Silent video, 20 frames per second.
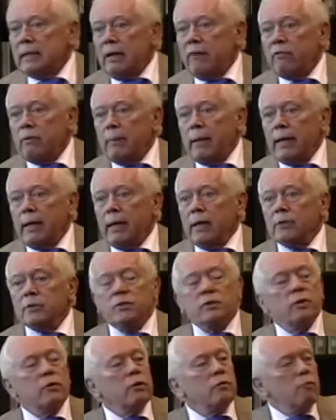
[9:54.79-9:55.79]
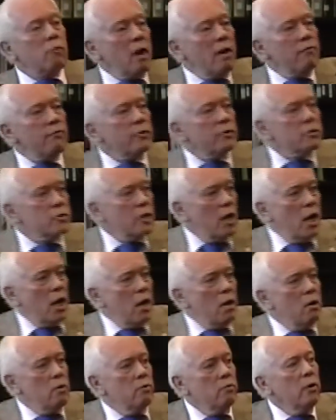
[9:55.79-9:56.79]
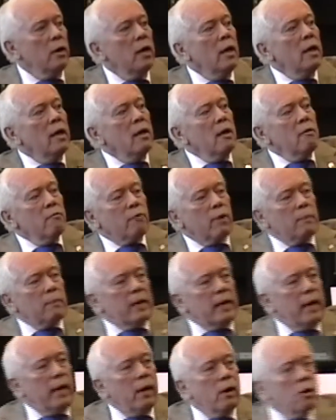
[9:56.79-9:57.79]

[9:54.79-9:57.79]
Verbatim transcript: and everybody else. So the Ruffners own from the